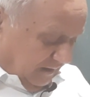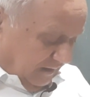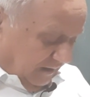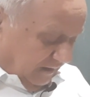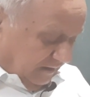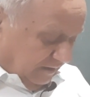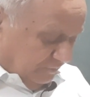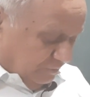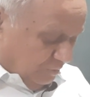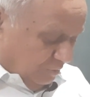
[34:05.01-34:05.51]

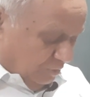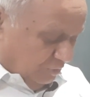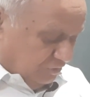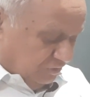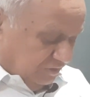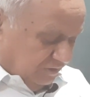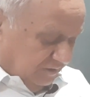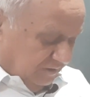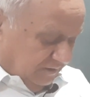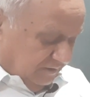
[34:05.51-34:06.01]
And of
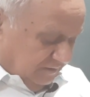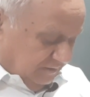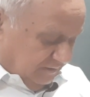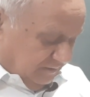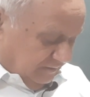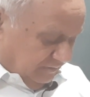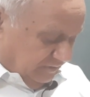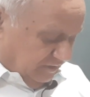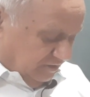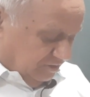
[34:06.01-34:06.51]
course,
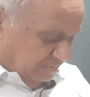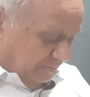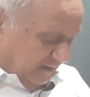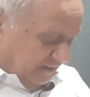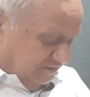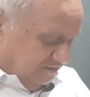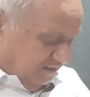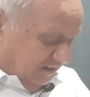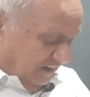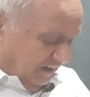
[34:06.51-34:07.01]
the
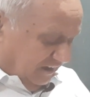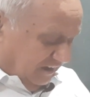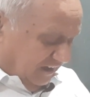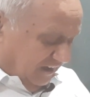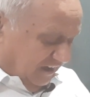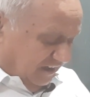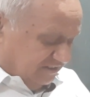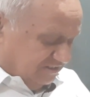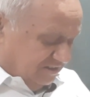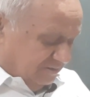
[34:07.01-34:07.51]
spatial
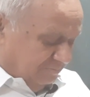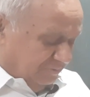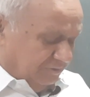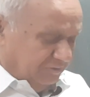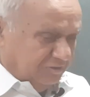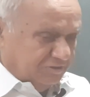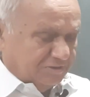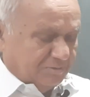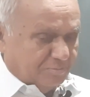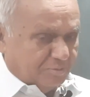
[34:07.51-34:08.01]
relation
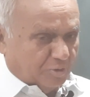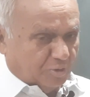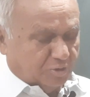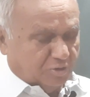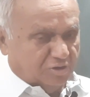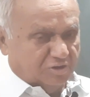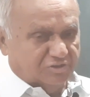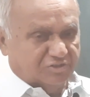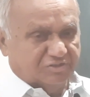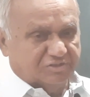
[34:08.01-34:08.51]
between the
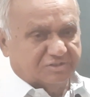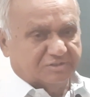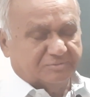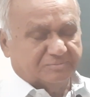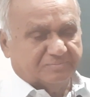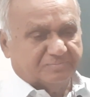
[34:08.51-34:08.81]
protons.